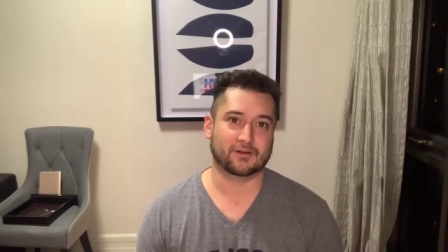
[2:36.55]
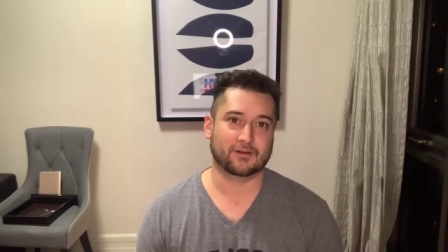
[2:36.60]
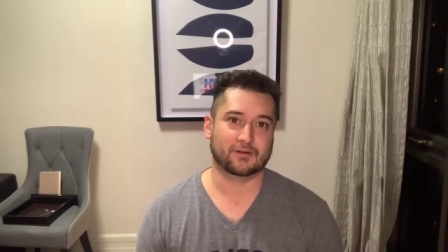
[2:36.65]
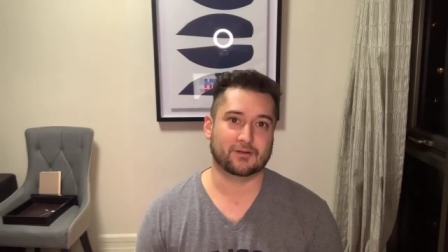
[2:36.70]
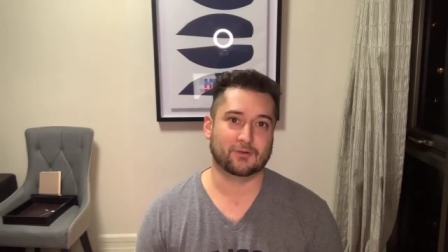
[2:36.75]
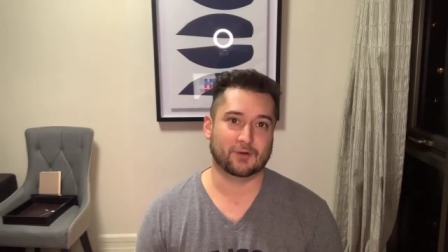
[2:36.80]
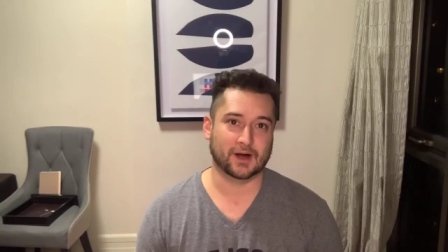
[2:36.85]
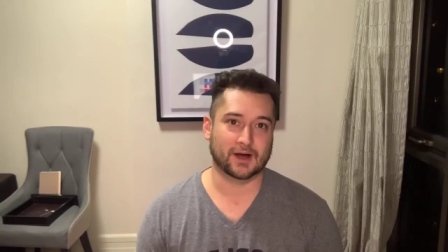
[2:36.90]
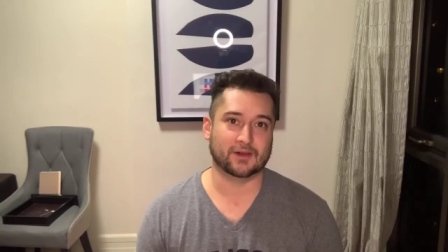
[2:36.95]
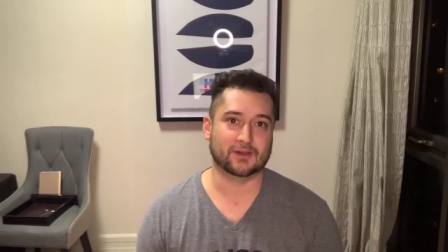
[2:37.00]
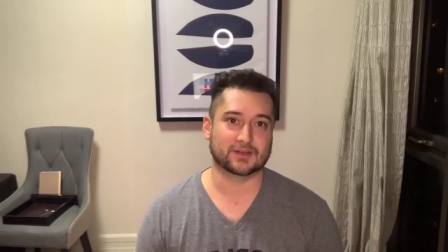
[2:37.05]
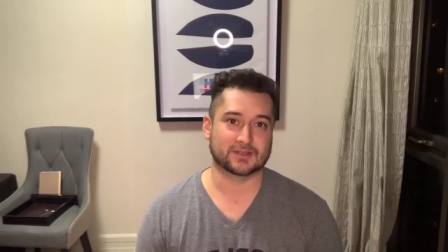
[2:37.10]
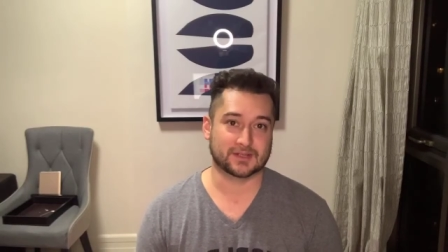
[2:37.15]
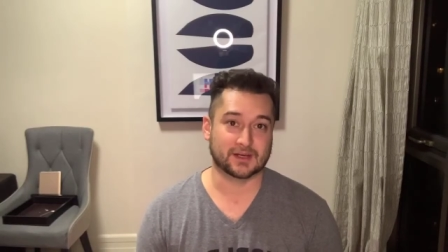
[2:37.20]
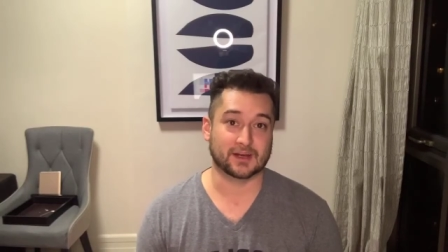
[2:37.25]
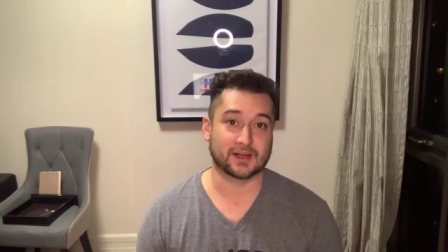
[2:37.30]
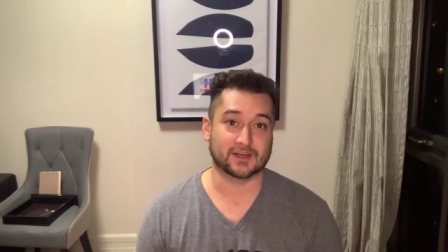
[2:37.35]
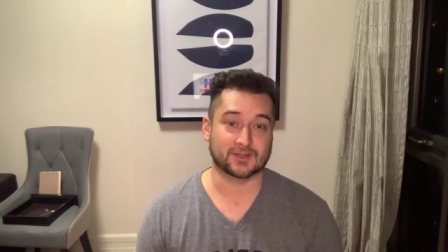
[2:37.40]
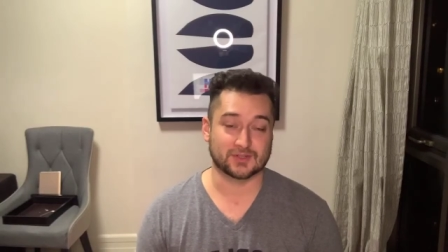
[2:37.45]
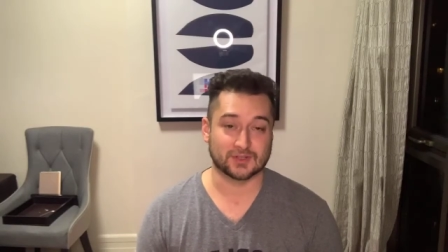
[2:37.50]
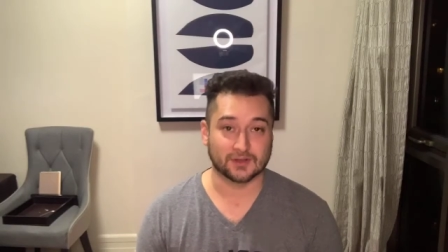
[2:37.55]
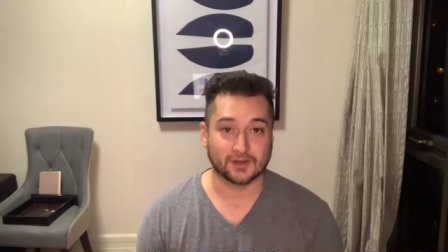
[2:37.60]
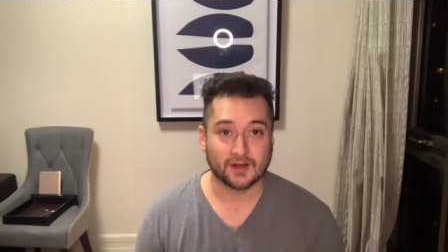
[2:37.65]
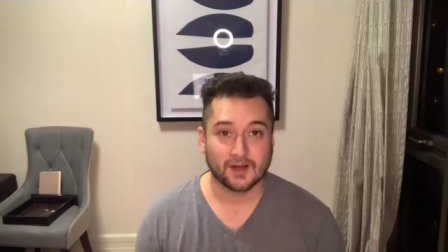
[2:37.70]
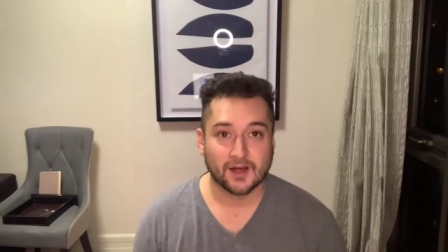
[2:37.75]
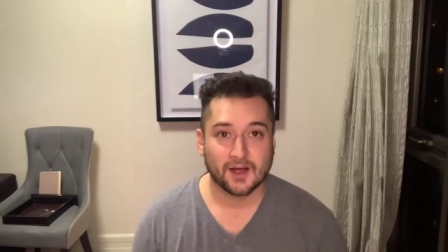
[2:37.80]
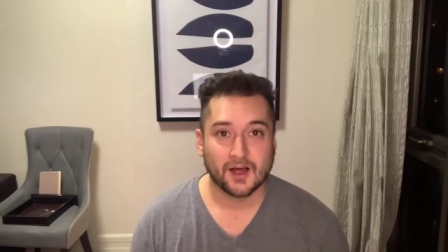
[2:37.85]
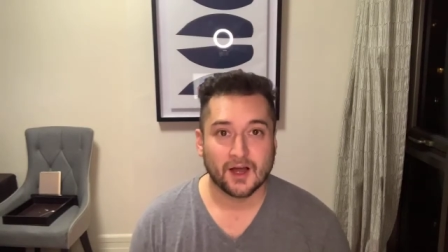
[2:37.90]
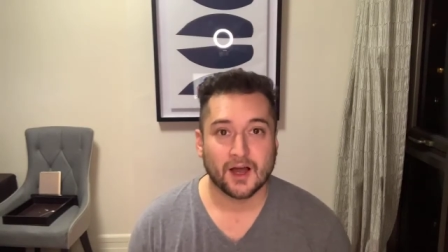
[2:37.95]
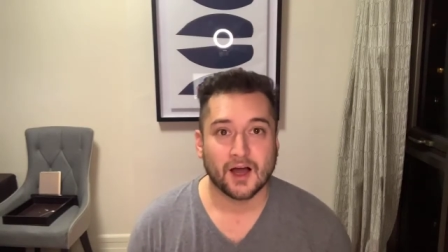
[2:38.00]
wireless connection.
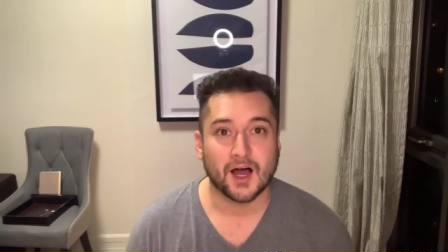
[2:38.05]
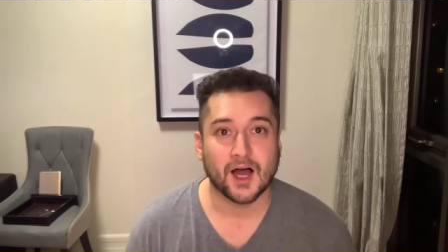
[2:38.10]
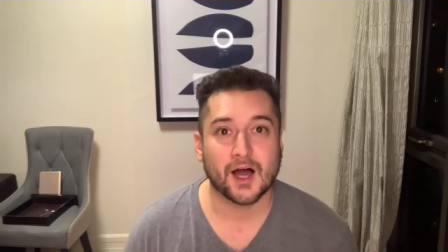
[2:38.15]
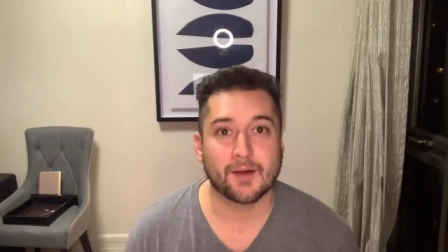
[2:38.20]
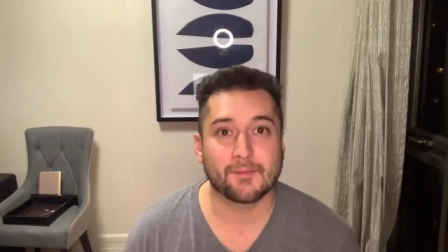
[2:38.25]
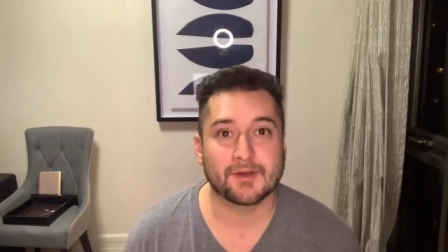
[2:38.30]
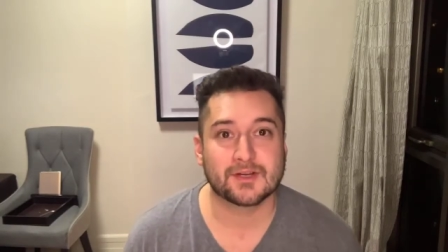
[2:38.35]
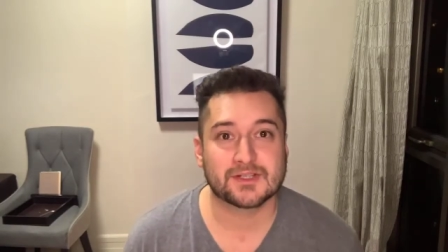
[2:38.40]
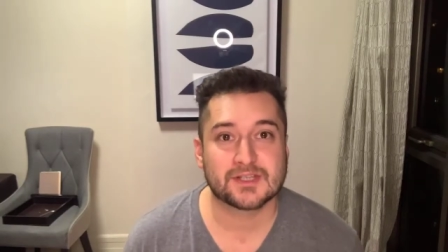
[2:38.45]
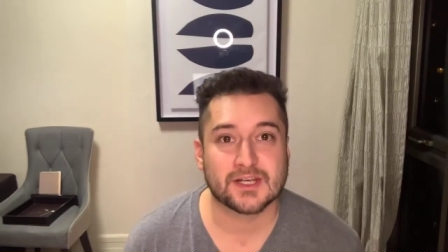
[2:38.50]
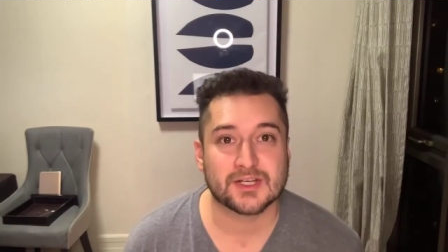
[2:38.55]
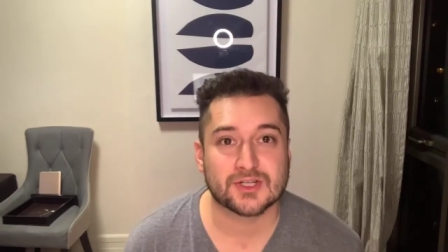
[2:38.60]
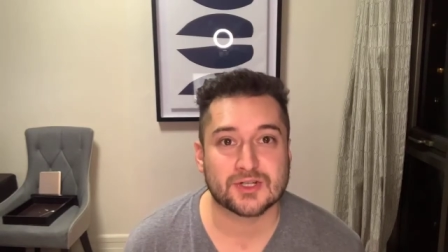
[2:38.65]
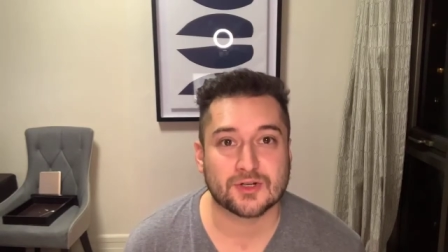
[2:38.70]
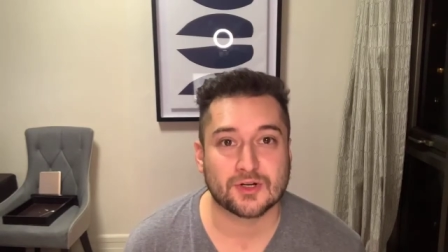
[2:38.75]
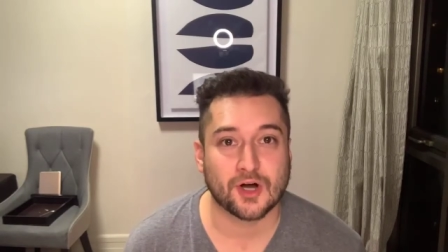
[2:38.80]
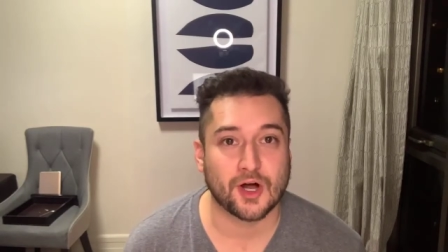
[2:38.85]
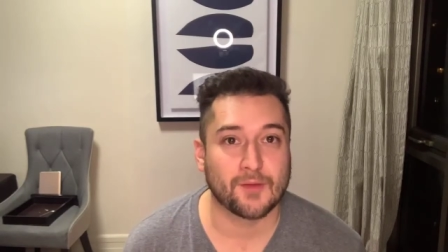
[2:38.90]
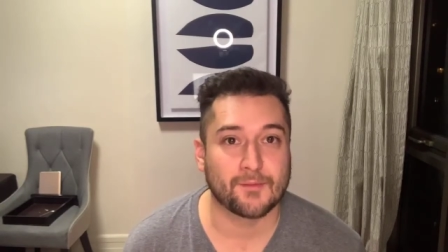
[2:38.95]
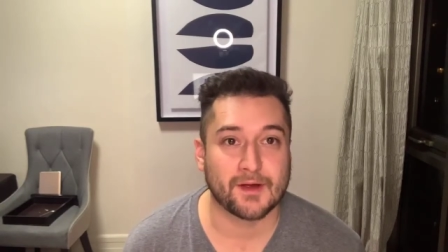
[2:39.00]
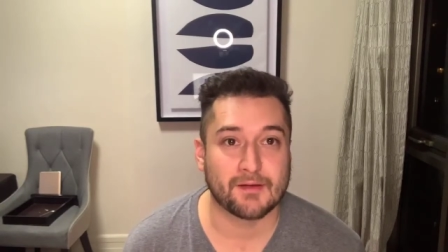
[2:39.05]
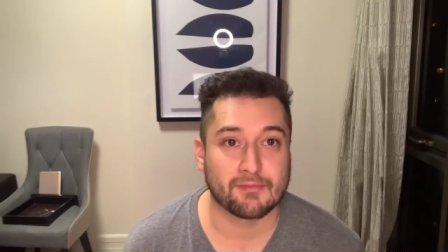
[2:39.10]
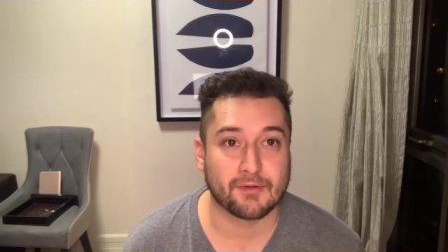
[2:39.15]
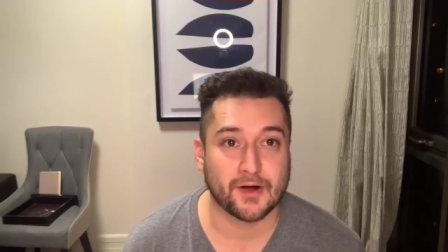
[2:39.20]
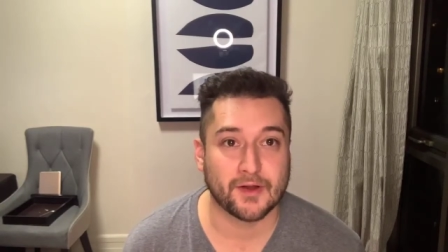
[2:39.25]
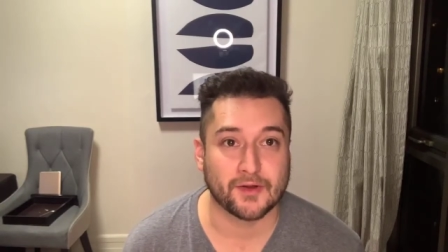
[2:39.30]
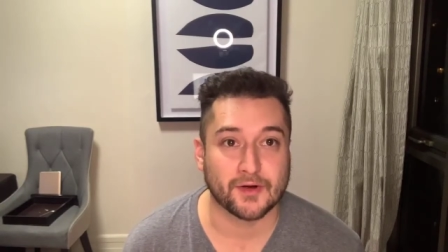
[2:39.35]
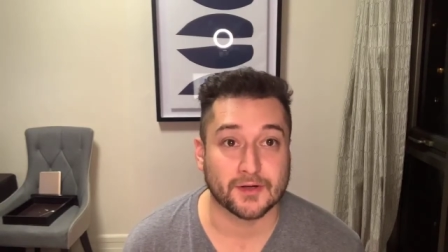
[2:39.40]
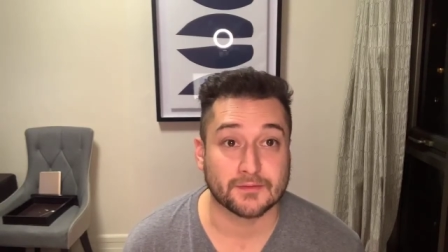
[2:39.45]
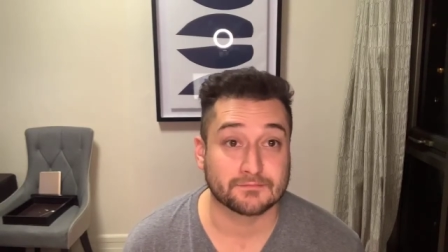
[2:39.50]
Ahmed says, call me
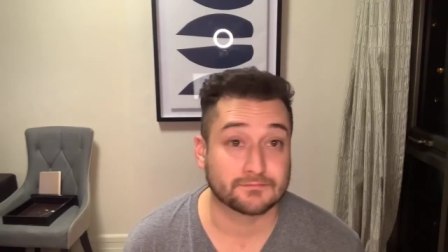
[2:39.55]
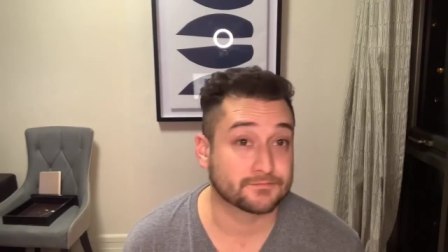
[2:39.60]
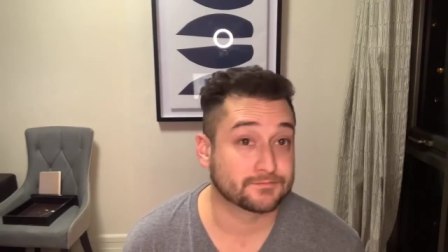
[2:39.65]
brother.